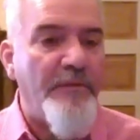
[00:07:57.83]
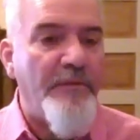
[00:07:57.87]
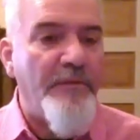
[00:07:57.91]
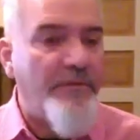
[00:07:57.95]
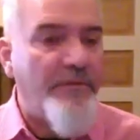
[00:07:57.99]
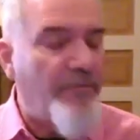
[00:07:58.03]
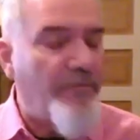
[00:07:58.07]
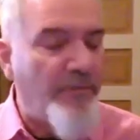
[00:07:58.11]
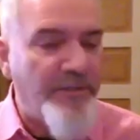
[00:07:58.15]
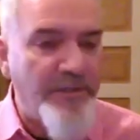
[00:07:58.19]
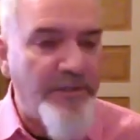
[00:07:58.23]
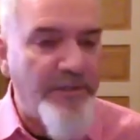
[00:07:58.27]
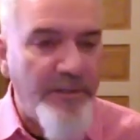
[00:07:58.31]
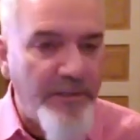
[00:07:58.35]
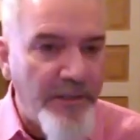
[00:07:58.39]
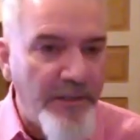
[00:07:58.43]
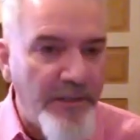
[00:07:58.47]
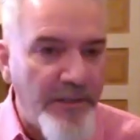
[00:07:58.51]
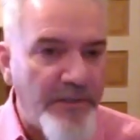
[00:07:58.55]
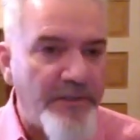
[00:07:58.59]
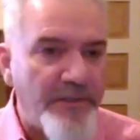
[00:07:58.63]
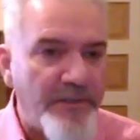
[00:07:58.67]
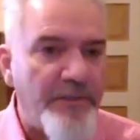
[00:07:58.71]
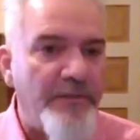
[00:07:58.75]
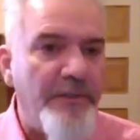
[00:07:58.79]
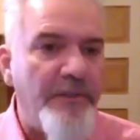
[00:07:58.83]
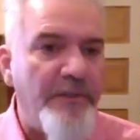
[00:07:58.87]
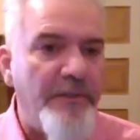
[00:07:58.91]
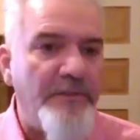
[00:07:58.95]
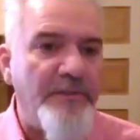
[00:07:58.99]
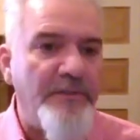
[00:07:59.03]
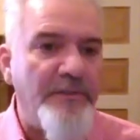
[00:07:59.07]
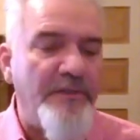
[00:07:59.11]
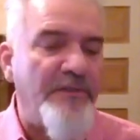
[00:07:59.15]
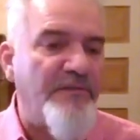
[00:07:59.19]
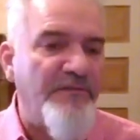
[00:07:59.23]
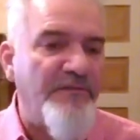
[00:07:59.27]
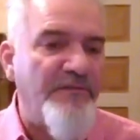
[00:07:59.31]
twistedness or
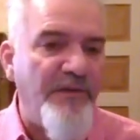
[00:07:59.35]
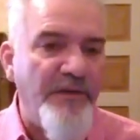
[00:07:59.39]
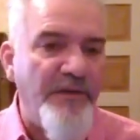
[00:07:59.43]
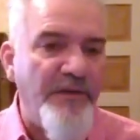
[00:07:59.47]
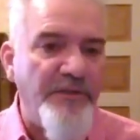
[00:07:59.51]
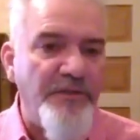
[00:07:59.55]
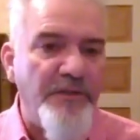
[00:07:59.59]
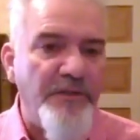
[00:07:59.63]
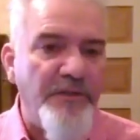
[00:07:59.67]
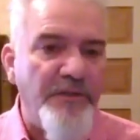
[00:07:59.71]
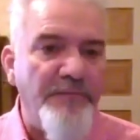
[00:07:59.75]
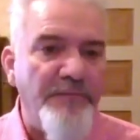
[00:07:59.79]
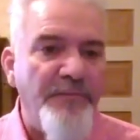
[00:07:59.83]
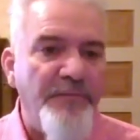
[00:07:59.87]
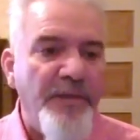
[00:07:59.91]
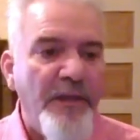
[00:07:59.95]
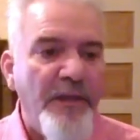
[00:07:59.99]
his dysfunction